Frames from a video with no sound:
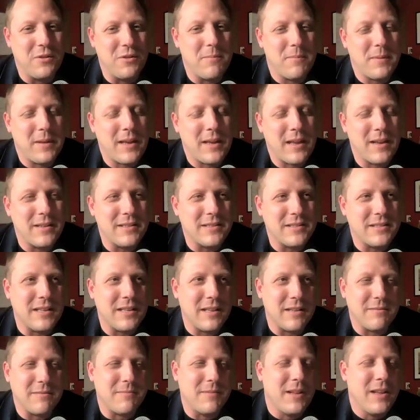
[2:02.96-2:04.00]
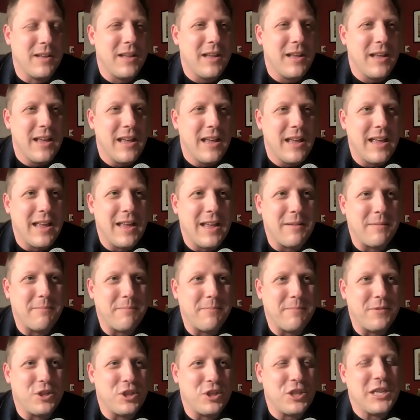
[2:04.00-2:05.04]
it because it it
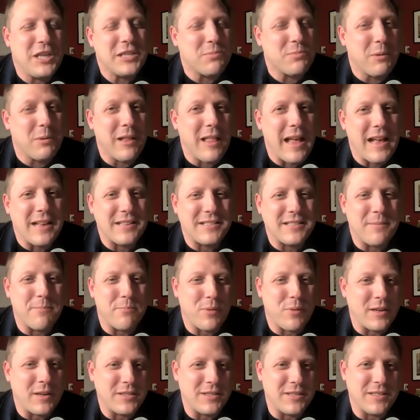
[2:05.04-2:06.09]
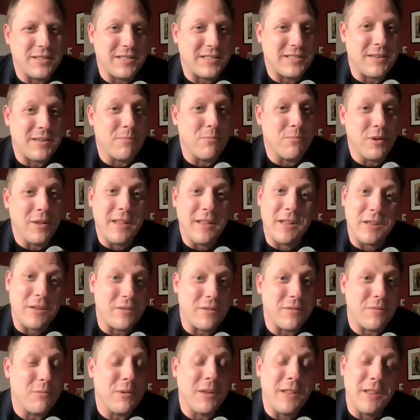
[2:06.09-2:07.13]
she's realized it brings you to some really
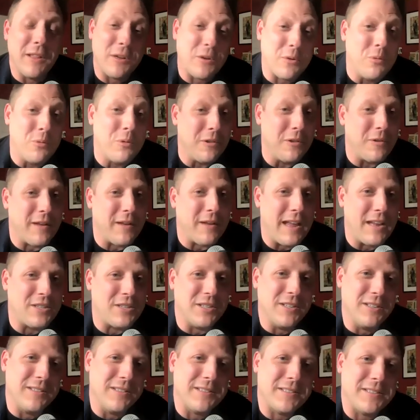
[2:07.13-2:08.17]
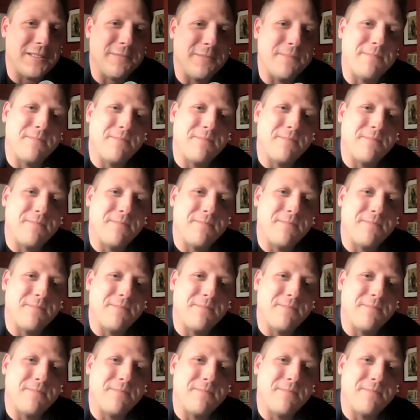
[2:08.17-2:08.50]
really cool locations